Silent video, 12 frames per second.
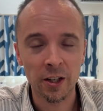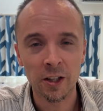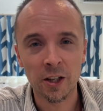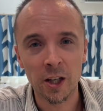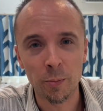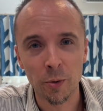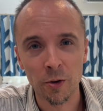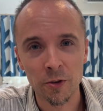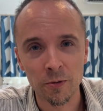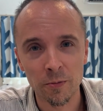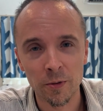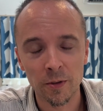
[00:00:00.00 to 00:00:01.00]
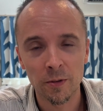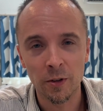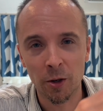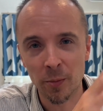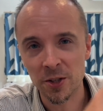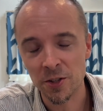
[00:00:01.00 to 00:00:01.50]
innkeeper.
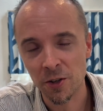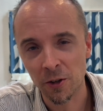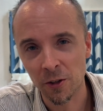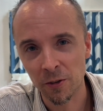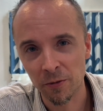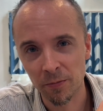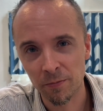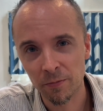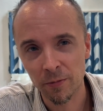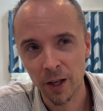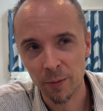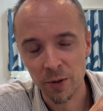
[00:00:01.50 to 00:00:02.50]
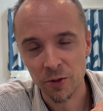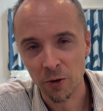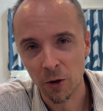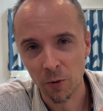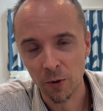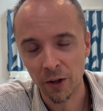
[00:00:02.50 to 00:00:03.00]
Mrs. Hall and
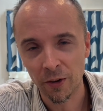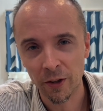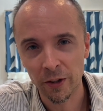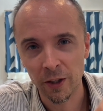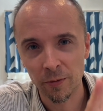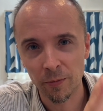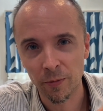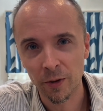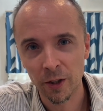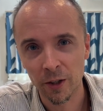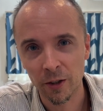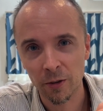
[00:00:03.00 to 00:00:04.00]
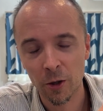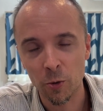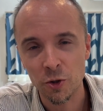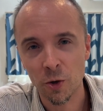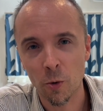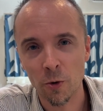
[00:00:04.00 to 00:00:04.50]
Mr. Hall run the
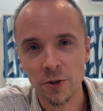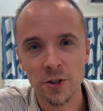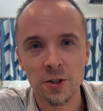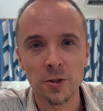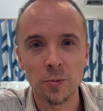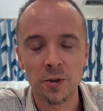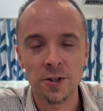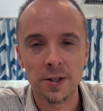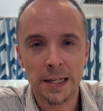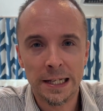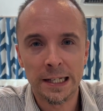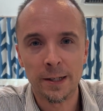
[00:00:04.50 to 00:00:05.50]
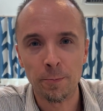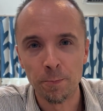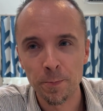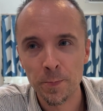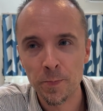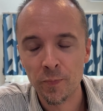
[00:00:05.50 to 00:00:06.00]
Coach and Horses, which is the
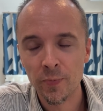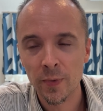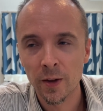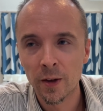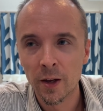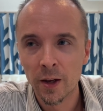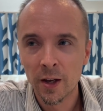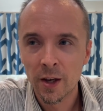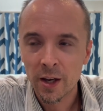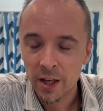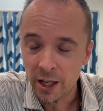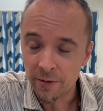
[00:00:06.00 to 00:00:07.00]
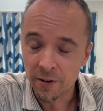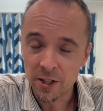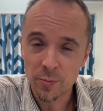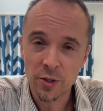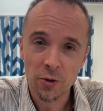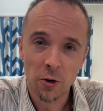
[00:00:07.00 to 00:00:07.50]
inn. He
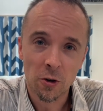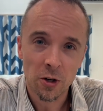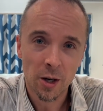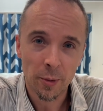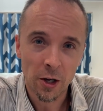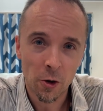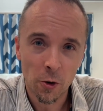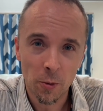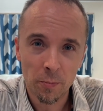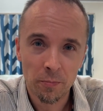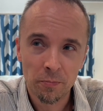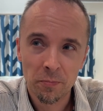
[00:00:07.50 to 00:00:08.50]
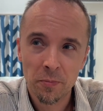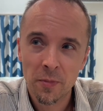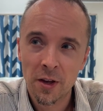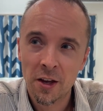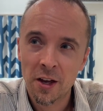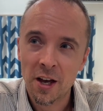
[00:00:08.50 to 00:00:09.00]
finds Mr. Hall coming home
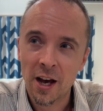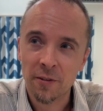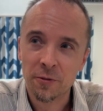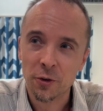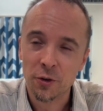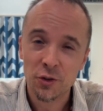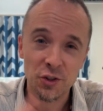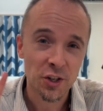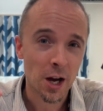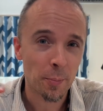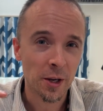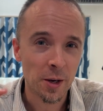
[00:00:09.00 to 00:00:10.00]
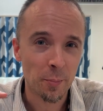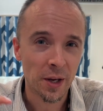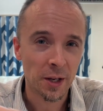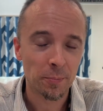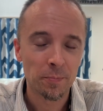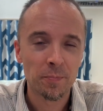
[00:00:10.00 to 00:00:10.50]
after stopping a
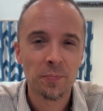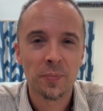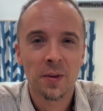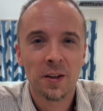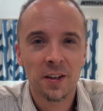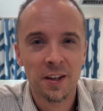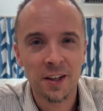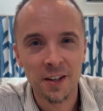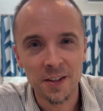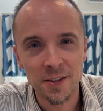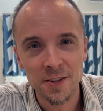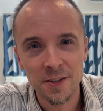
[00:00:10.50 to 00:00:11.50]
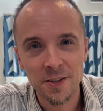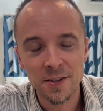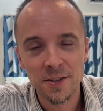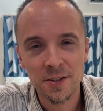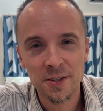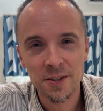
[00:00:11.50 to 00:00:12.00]
bit in
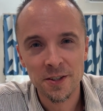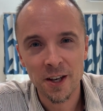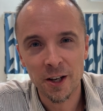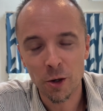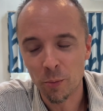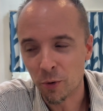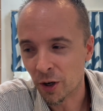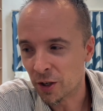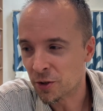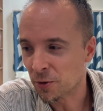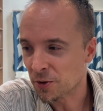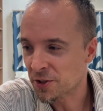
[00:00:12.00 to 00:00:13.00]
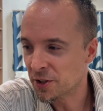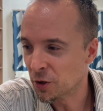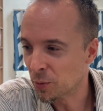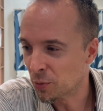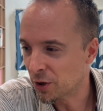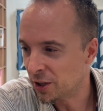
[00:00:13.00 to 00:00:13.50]
Ciderbridge or
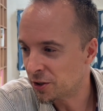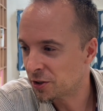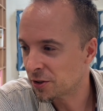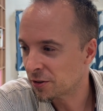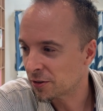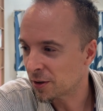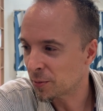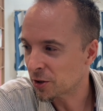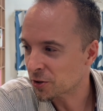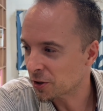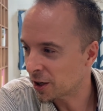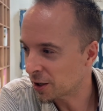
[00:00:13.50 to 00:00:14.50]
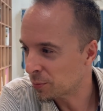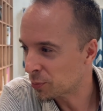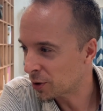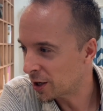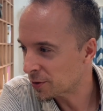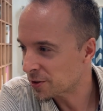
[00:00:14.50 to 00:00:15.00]
Sidderbridge. I'm not sure how to
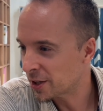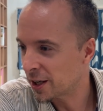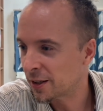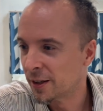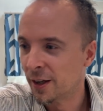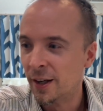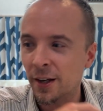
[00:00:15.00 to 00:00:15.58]
pronounce that.